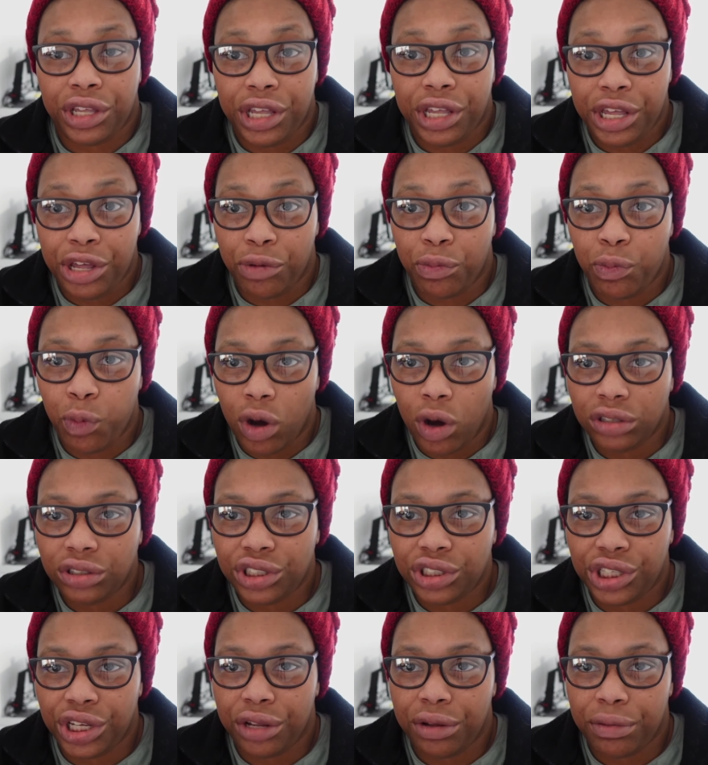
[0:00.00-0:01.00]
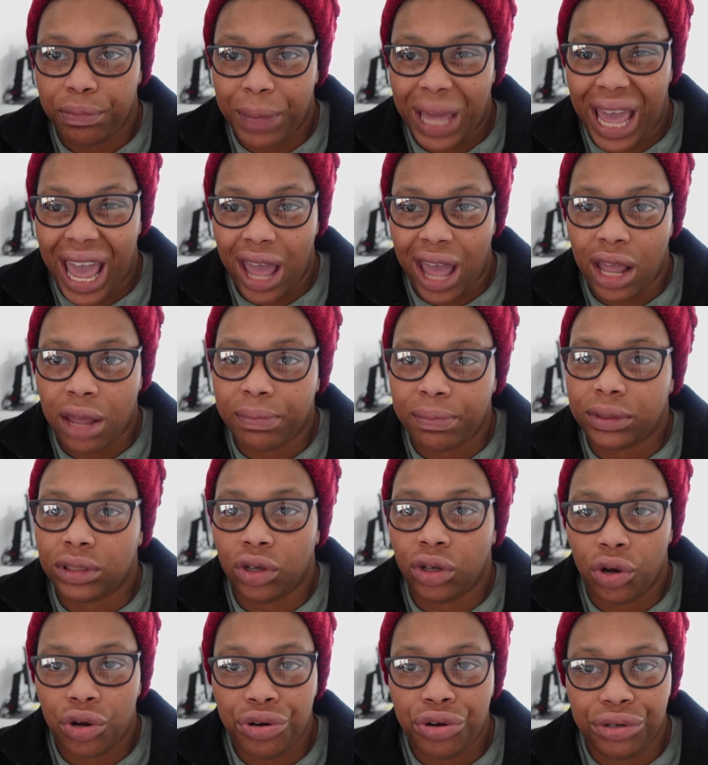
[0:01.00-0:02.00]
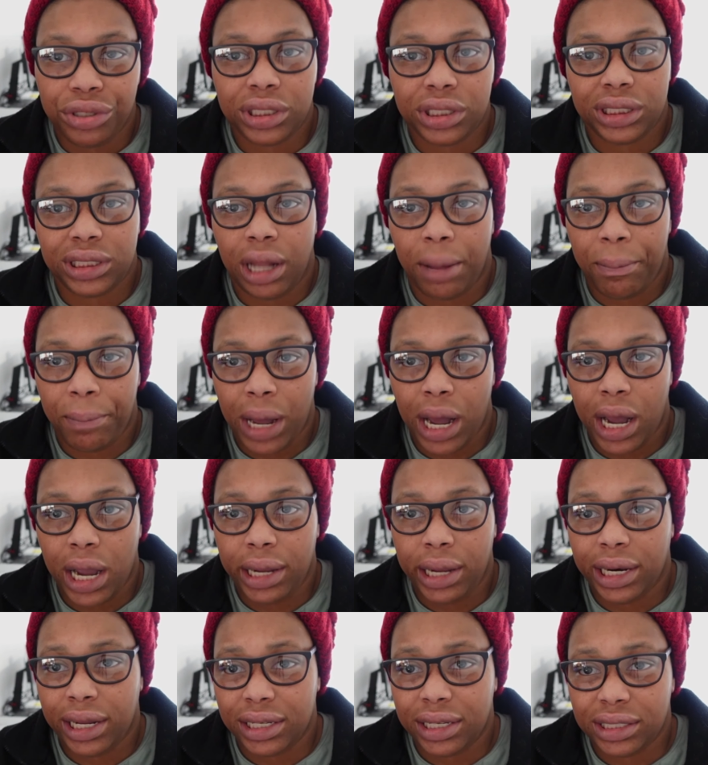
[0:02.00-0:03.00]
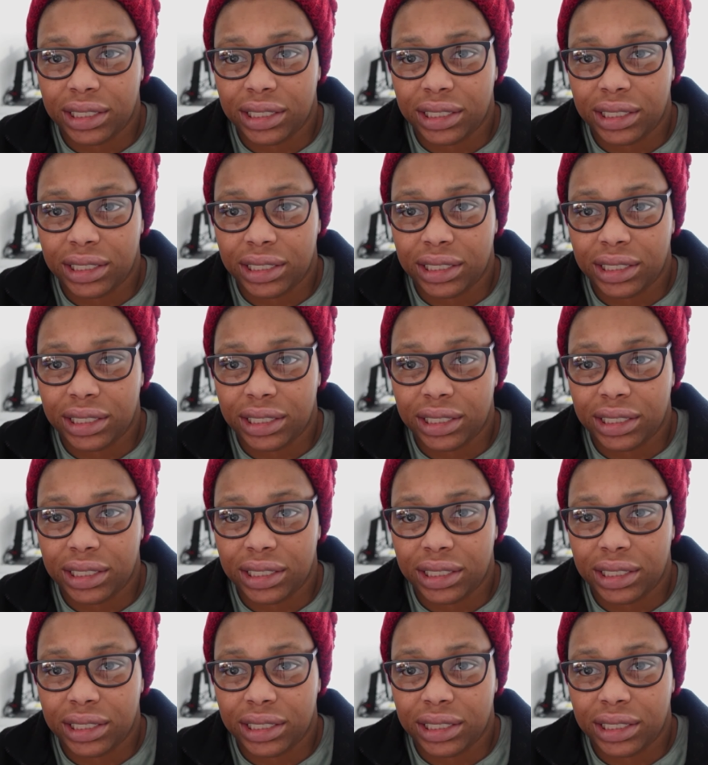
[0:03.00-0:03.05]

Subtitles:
you want to be able to understand pipelines.